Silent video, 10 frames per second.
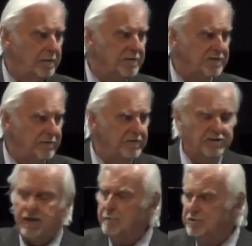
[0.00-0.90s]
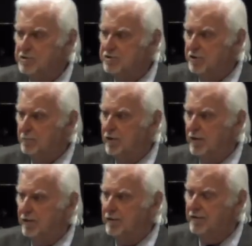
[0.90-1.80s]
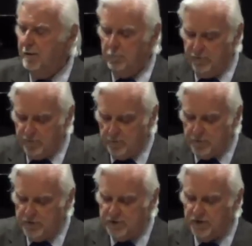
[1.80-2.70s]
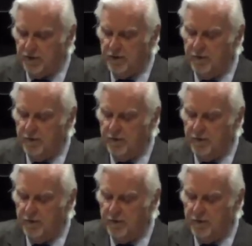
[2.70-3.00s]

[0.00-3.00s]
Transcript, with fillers: Seven times he shared blood, the number of completion.